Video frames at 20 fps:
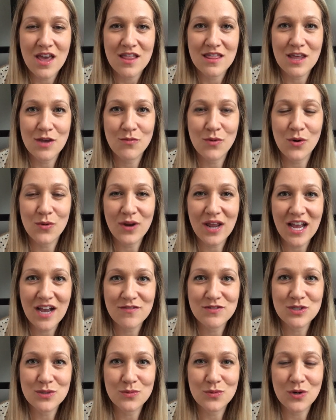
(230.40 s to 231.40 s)
They won't have
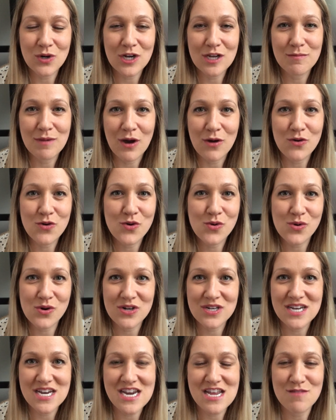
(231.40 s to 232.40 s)
to worry about
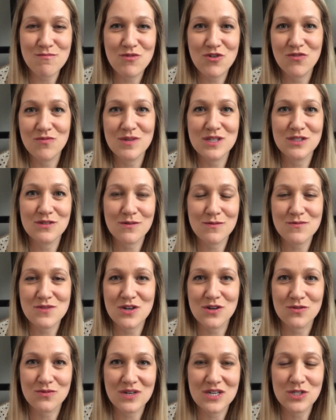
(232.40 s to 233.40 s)
coordinating movements from their
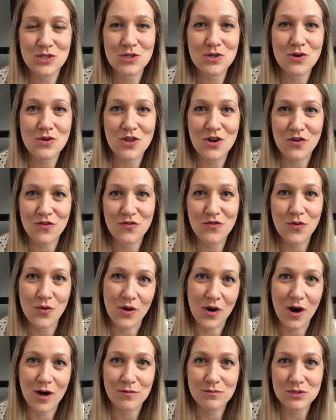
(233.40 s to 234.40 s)
wrist or their
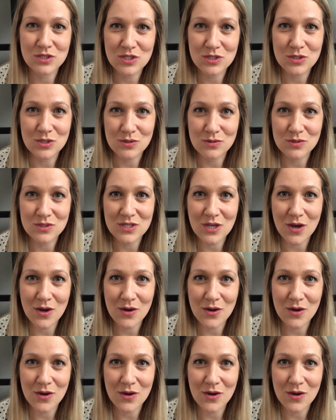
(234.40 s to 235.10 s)
forearm to do so.